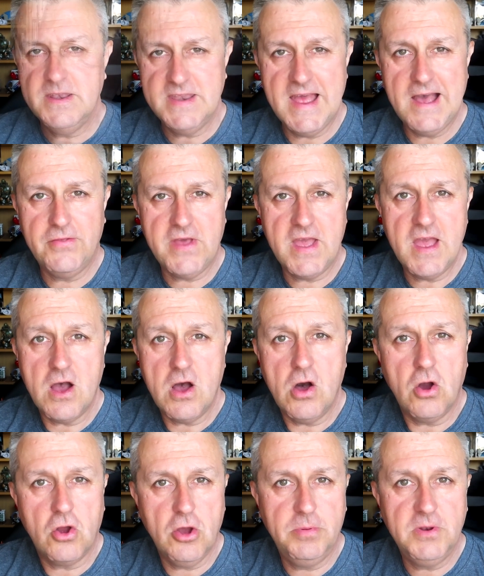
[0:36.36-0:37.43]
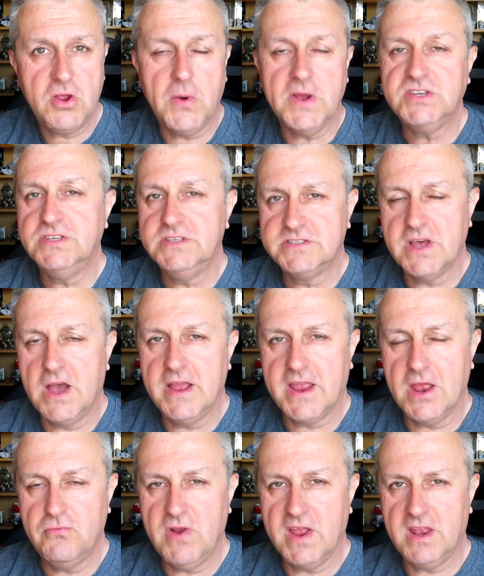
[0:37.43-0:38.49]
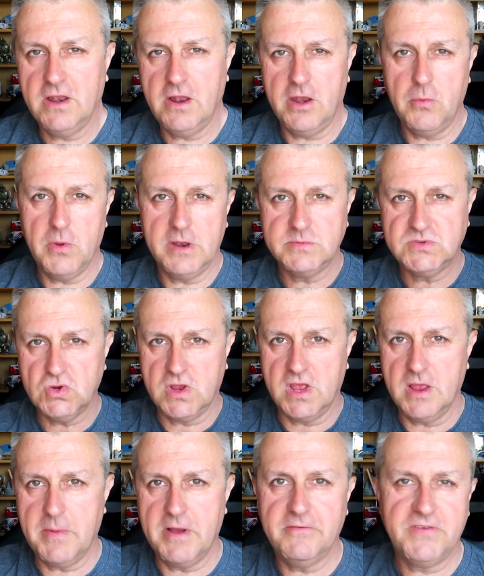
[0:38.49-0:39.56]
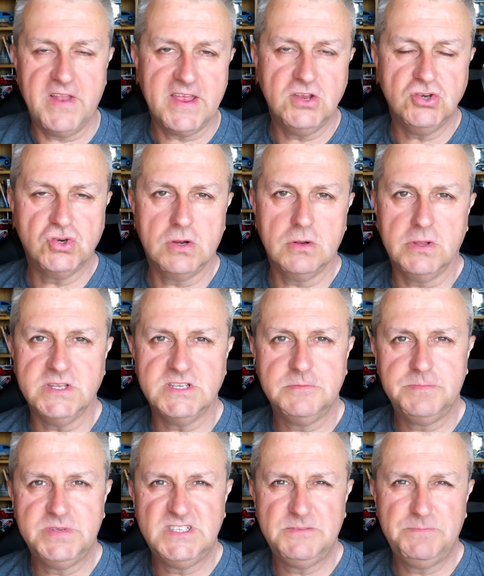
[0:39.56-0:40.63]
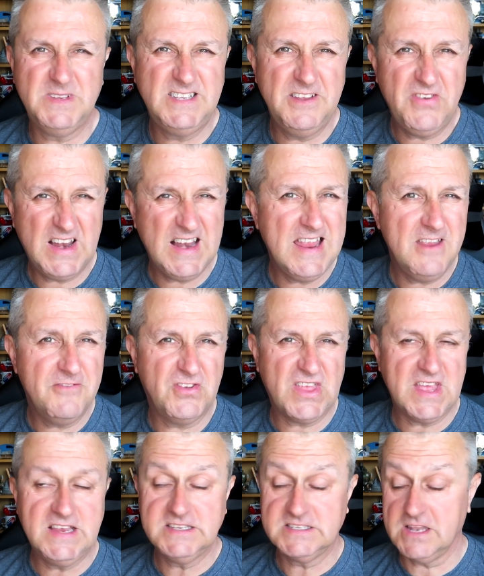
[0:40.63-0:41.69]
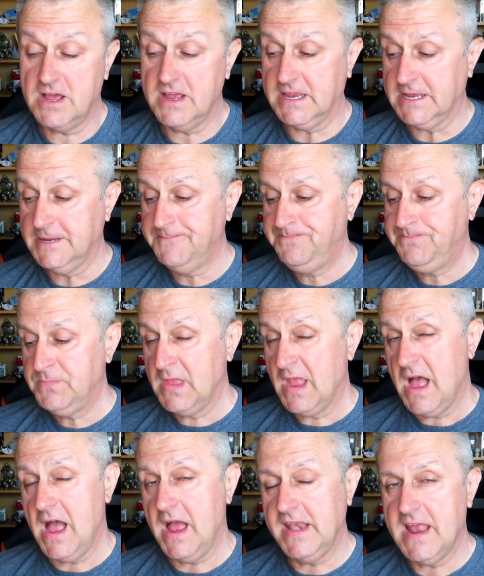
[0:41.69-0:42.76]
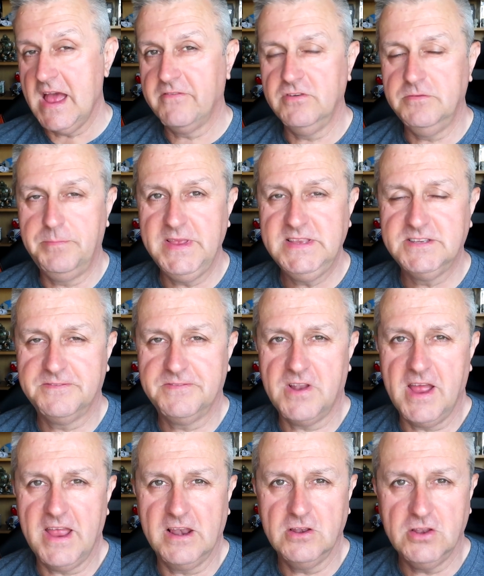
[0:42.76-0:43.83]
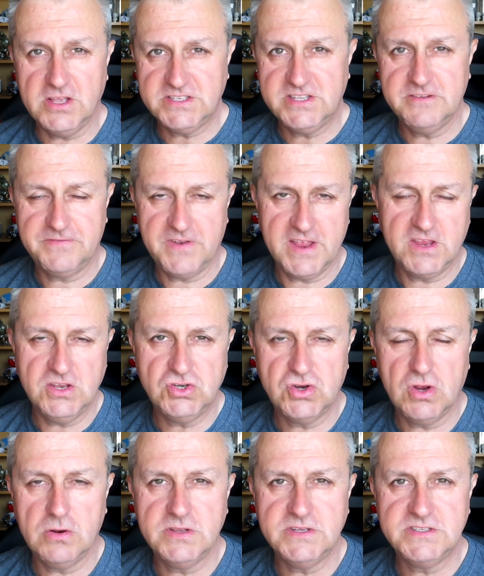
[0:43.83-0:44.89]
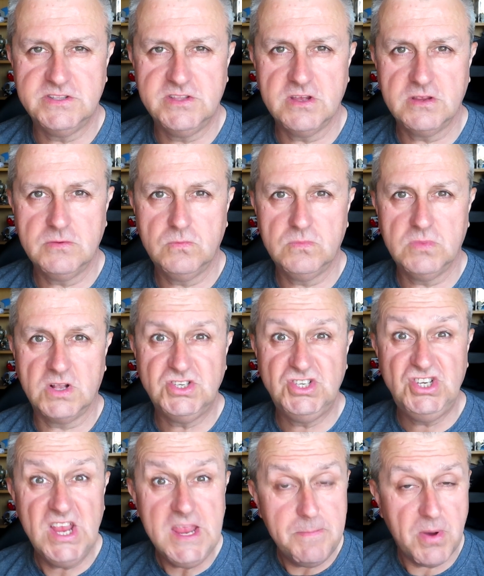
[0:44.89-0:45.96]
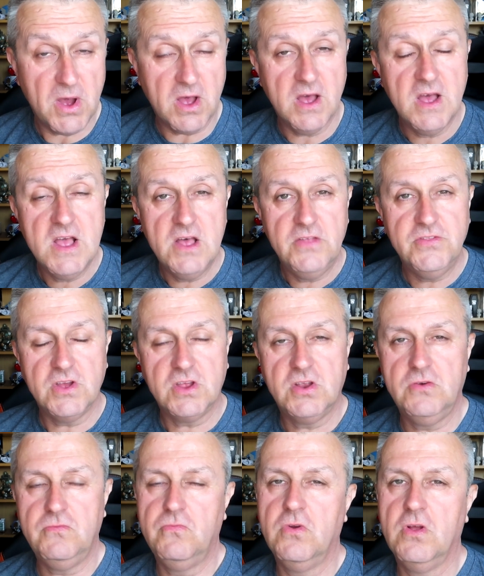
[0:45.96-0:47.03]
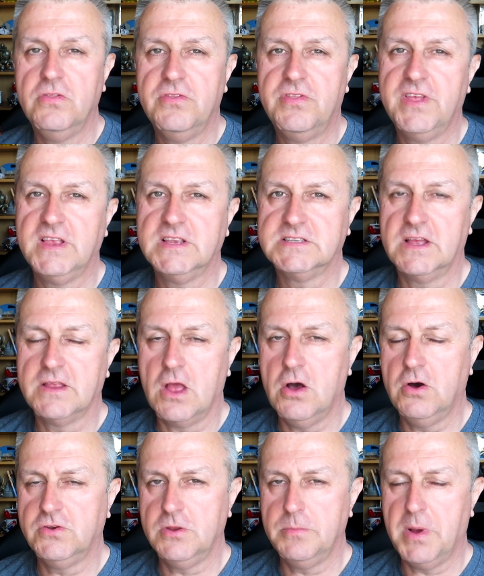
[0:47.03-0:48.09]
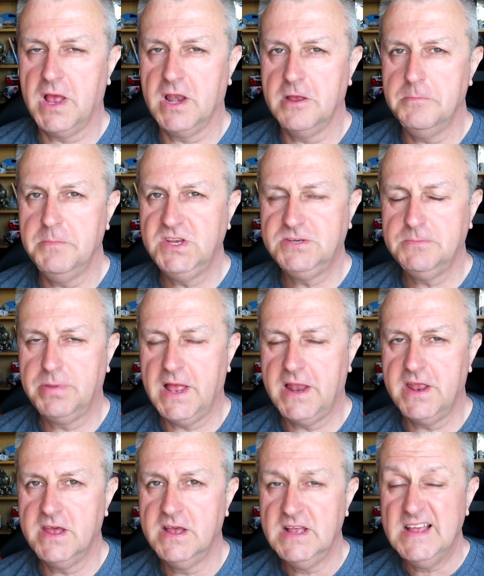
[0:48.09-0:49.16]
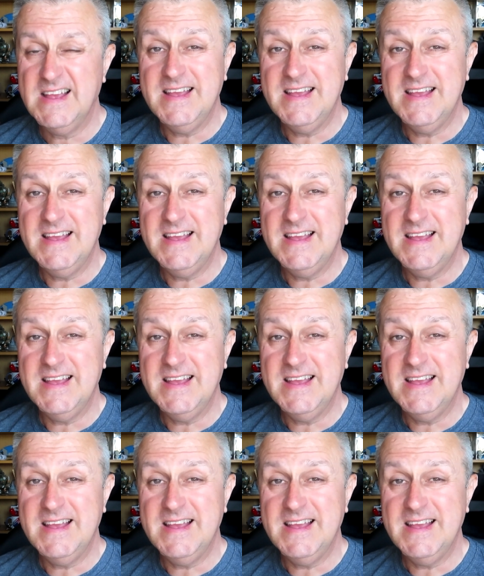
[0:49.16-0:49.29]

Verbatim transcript: Now, there are a couple of questions that I get regularly when I'm talking about flight controllers, specifically for things like iNav and Betaflight, and lots of the flight controllers that are cheaper that can run things like ArduPilot and Mission Planner